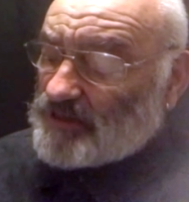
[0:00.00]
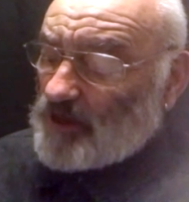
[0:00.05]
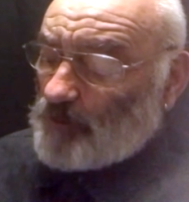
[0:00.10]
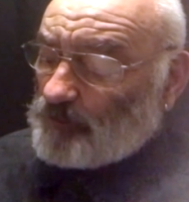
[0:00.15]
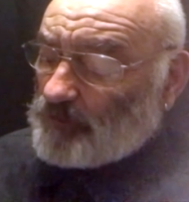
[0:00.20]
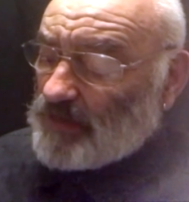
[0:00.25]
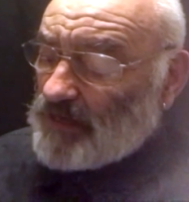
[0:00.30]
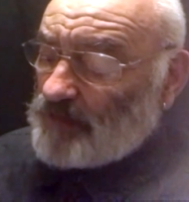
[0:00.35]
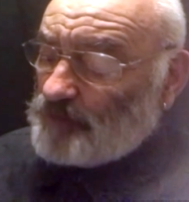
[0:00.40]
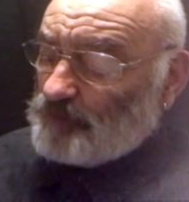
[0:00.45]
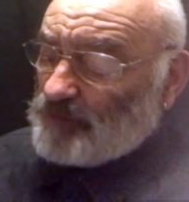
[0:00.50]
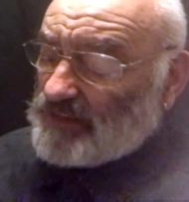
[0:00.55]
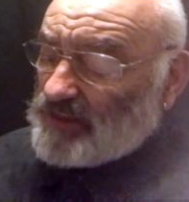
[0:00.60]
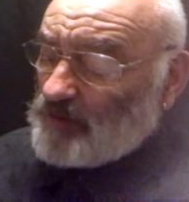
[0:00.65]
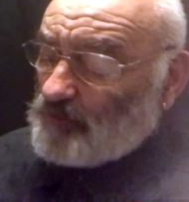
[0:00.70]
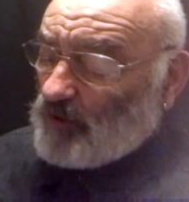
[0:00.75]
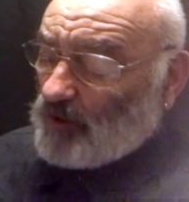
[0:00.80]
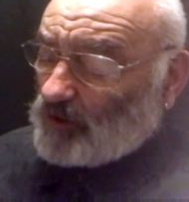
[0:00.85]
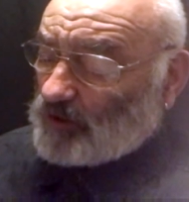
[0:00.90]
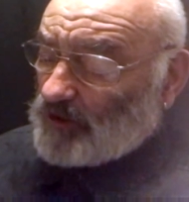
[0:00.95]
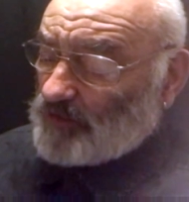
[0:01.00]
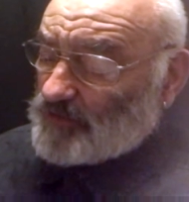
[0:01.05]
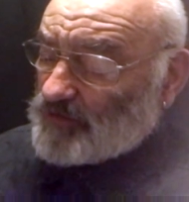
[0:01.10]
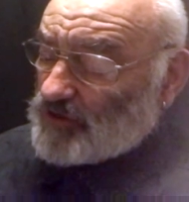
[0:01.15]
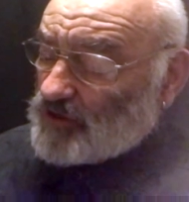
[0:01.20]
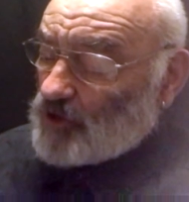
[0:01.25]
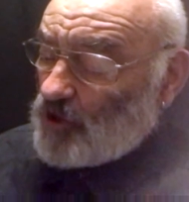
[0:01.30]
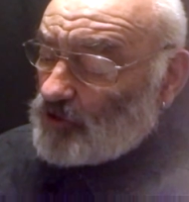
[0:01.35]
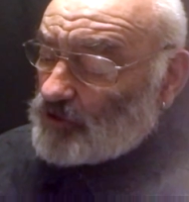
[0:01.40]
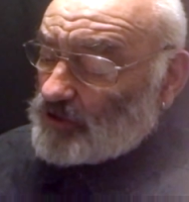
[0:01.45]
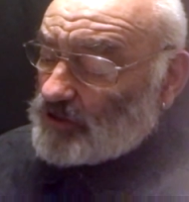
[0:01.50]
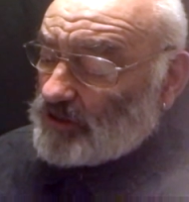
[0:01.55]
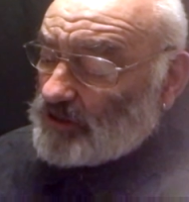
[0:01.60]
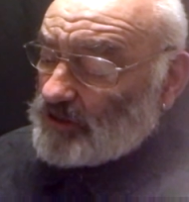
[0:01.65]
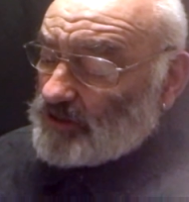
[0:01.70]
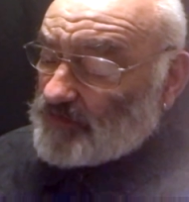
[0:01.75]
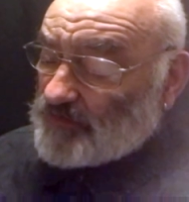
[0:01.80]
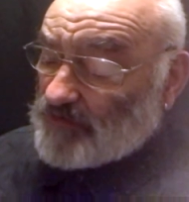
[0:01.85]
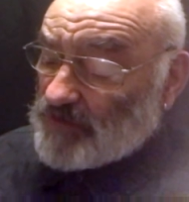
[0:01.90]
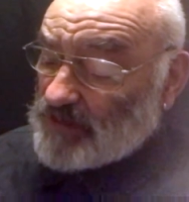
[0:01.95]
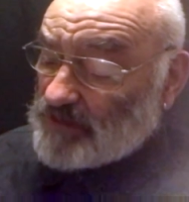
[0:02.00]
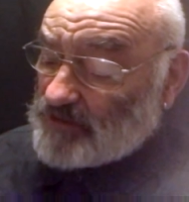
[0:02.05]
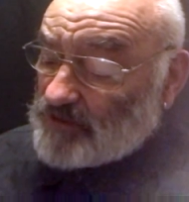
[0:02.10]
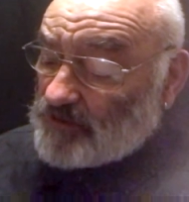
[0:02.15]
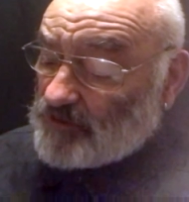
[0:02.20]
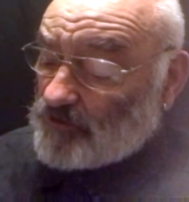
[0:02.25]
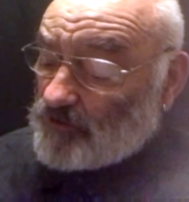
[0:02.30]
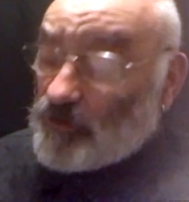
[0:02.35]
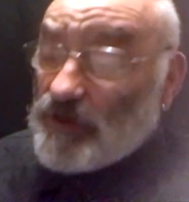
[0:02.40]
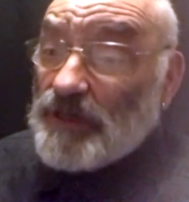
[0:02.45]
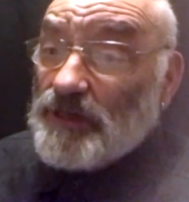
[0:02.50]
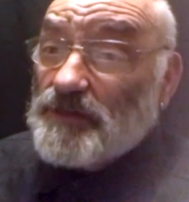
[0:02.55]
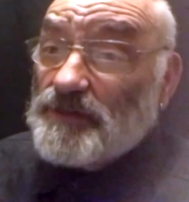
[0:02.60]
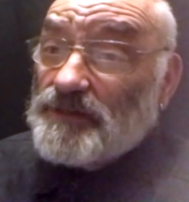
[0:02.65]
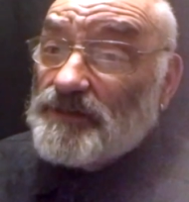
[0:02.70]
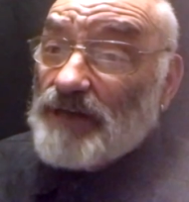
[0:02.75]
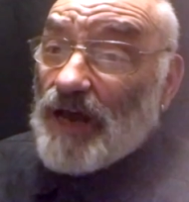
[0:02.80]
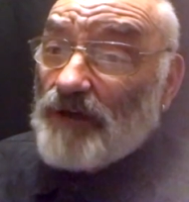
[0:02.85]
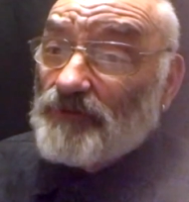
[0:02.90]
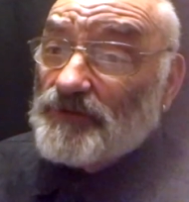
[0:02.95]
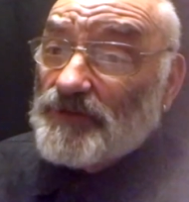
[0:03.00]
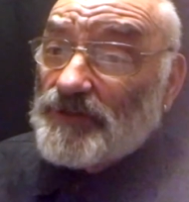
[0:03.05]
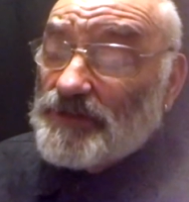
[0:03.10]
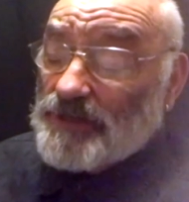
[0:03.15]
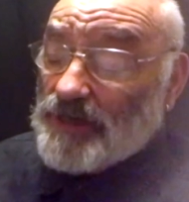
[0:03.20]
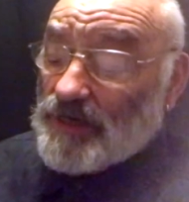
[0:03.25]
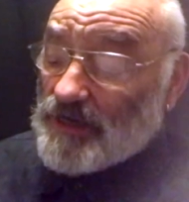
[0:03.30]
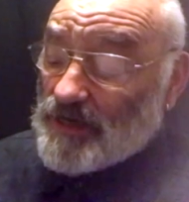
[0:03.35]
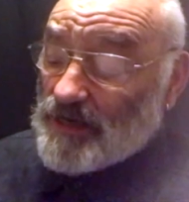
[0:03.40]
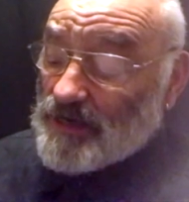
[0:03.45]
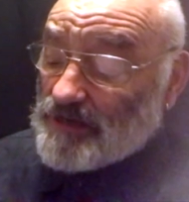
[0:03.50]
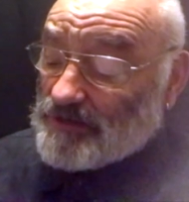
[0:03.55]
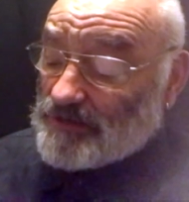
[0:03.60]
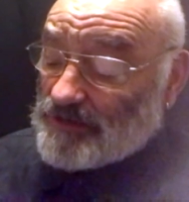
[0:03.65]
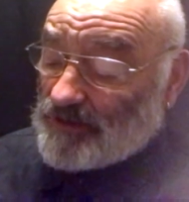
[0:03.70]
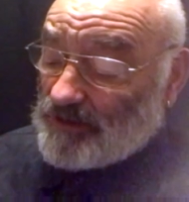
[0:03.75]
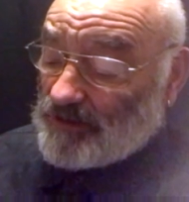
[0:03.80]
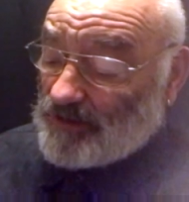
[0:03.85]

up the empty bottle of scotch at his feet and creaks downstairs.